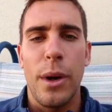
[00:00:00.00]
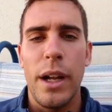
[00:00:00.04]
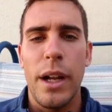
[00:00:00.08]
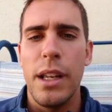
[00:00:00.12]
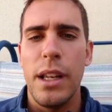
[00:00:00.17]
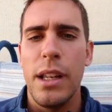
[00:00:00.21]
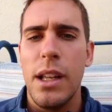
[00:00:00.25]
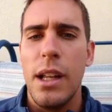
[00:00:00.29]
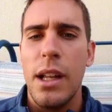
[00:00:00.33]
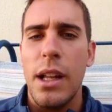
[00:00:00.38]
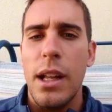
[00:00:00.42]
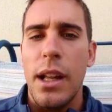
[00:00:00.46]

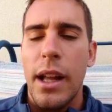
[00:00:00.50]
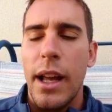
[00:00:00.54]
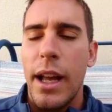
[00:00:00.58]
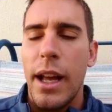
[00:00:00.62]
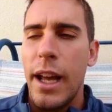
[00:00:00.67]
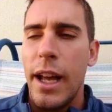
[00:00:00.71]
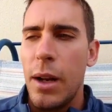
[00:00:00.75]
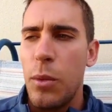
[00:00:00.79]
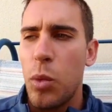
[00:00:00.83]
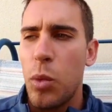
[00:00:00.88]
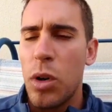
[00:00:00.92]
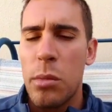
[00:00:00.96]
right?
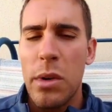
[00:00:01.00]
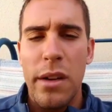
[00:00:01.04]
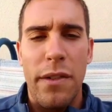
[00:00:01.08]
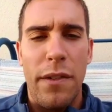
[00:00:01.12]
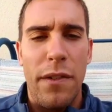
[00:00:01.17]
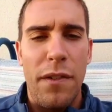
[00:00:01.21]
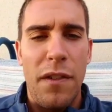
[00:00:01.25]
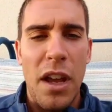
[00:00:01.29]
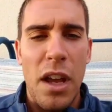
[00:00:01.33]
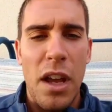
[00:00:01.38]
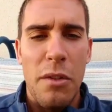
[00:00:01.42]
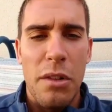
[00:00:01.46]
And one of
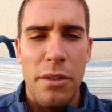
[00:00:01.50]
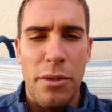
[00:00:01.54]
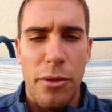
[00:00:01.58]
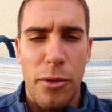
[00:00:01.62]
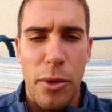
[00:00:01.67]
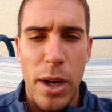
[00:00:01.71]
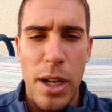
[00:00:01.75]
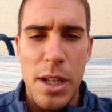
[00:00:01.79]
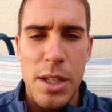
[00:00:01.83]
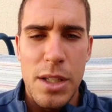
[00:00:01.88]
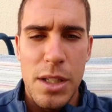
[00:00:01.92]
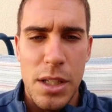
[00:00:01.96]
my
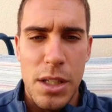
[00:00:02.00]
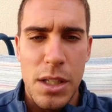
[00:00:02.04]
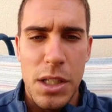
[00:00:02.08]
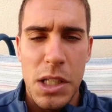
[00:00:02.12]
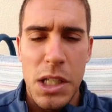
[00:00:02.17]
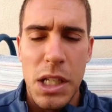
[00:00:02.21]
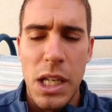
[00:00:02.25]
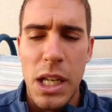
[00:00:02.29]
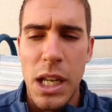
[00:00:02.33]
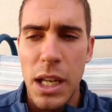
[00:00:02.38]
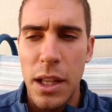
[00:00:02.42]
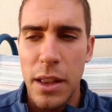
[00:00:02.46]
favorite
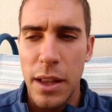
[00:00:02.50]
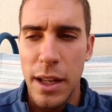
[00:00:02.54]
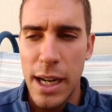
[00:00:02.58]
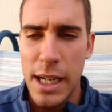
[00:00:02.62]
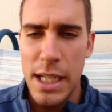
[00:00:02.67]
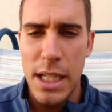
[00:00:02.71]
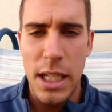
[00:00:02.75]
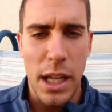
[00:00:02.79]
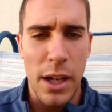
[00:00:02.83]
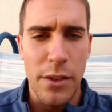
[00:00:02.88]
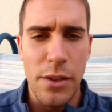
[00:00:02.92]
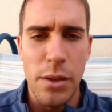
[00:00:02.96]
phrases
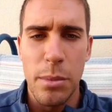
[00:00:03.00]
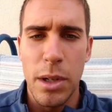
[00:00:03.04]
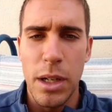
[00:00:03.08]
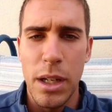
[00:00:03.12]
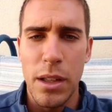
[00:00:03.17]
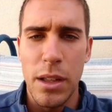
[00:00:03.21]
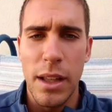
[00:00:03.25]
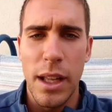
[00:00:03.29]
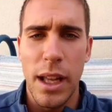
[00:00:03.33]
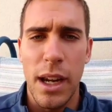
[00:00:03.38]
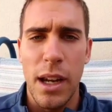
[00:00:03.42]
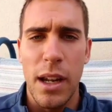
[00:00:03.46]
that I tell
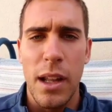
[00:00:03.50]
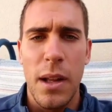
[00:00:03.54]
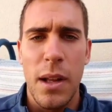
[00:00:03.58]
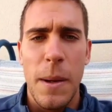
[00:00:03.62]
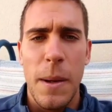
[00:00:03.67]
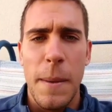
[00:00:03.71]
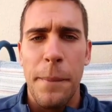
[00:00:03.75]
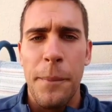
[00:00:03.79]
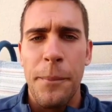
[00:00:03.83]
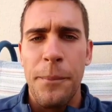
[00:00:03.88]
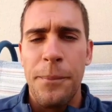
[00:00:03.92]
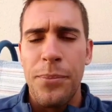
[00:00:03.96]
everybody that
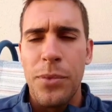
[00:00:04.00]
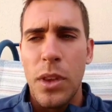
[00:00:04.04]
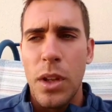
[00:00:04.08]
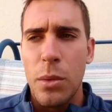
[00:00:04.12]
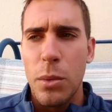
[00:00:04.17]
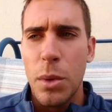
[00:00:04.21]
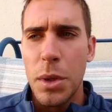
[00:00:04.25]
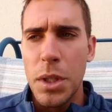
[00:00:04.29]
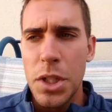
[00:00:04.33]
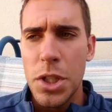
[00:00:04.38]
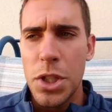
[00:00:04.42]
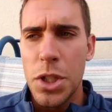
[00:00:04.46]

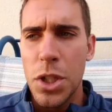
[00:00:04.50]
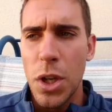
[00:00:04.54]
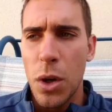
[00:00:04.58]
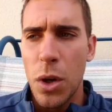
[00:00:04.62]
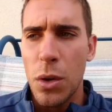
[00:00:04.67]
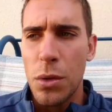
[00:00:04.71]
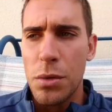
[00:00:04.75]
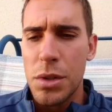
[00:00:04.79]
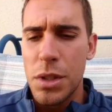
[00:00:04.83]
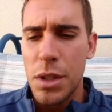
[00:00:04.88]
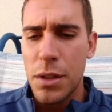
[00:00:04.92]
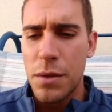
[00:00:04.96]
really
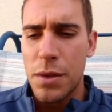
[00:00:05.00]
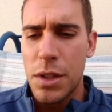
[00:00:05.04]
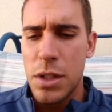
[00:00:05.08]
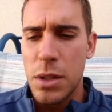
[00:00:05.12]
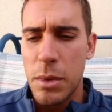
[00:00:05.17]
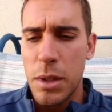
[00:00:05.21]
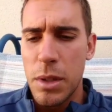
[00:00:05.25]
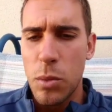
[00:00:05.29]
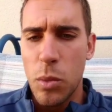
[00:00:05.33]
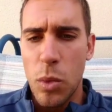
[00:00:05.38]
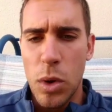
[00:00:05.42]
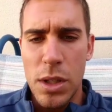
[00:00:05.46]
shows if
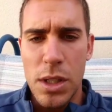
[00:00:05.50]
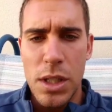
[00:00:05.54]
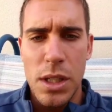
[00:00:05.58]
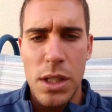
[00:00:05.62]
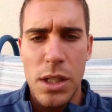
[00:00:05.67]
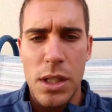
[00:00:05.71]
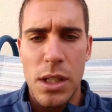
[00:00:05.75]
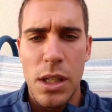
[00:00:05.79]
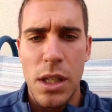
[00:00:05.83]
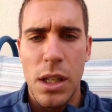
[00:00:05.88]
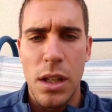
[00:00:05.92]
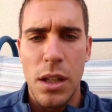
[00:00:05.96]
somebody
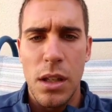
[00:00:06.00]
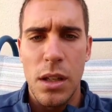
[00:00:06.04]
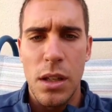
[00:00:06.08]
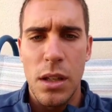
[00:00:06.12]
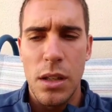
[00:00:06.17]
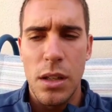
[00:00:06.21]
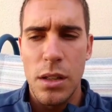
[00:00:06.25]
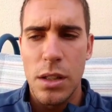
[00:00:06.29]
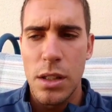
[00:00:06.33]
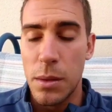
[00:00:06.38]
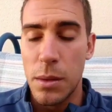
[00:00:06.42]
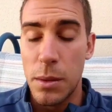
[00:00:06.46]
wants
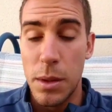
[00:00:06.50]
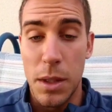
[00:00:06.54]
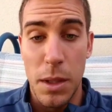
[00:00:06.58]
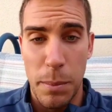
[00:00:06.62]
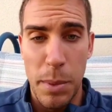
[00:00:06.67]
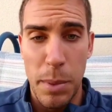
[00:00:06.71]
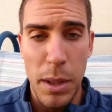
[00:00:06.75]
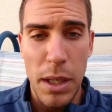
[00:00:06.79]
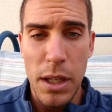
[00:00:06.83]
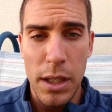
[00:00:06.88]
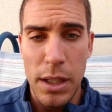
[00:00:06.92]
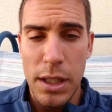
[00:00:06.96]
to
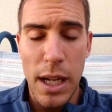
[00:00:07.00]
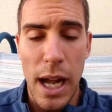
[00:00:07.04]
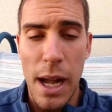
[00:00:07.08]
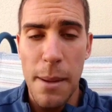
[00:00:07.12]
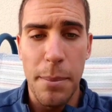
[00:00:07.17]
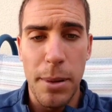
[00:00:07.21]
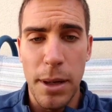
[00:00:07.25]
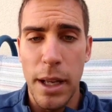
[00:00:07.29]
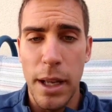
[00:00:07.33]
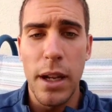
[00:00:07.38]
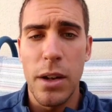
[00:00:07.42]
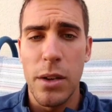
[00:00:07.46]
be a
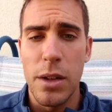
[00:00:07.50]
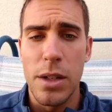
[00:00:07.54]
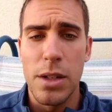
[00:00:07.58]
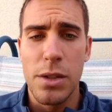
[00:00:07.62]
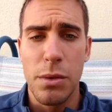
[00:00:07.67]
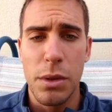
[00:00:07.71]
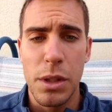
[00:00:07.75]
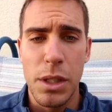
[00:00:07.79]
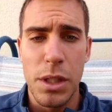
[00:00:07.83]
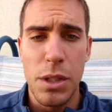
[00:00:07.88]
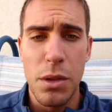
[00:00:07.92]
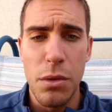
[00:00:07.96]
top player
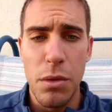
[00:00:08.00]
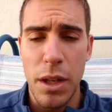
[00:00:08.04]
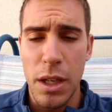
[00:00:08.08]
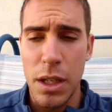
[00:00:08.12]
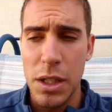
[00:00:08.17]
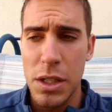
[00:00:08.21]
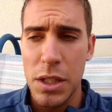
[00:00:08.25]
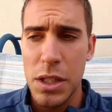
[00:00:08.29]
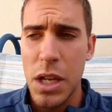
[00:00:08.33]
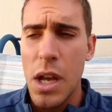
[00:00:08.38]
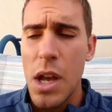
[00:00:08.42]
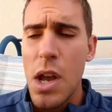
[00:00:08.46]
is really two
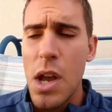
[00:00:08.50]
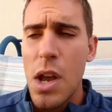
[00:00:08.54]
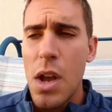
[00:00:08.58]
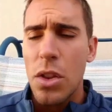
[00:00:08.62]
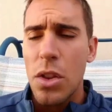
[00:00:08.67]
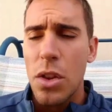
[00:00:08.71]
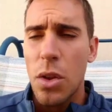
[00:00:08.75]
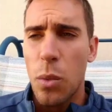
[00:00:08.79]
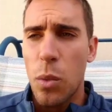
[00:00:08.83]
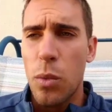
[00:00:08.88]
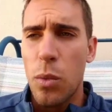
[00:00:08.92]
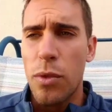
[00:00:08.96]
things.
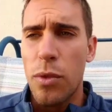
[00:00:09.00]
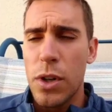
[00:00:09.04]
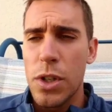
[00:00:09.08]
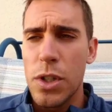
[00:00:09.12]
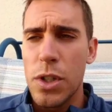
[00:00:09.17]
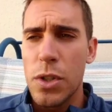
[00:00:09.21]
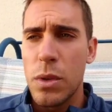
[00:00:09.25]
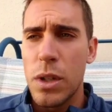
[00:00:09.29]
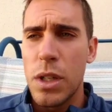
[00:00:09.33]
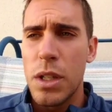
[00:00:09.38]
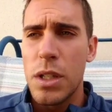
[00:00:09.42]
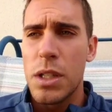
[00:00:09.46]
The
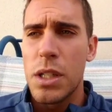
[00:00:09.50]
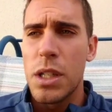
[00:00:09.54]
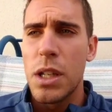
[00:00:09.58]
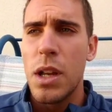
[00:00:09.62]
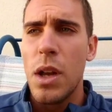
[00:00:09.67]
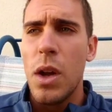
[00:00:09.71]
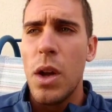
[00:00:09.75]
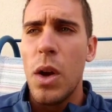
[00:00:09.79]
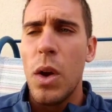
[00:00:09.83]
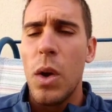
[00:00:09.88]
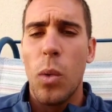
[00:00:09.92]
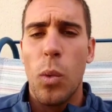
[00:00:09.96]
first one
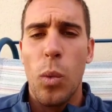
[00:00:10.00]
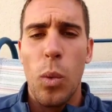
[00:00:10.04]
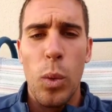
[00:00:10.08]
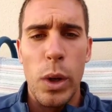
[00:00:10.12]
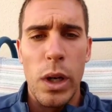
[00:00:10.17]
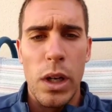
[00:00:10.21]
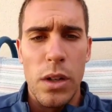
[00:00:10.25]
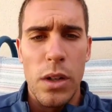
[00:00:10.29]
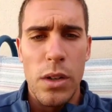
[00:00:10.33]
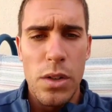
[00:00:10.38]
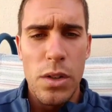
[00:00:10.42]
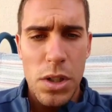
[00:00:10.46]
is
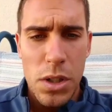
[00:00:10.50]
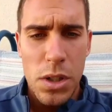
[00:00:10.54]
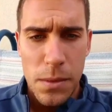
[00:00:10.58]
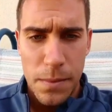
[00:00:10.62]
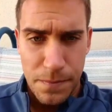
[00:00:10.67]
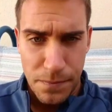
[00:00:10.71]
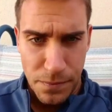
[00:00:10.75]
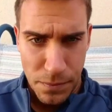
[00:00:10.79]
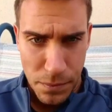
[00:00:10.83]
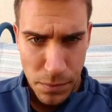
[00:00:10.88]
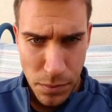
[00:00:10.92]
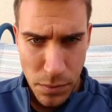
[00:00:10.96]

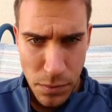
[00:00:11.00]
winners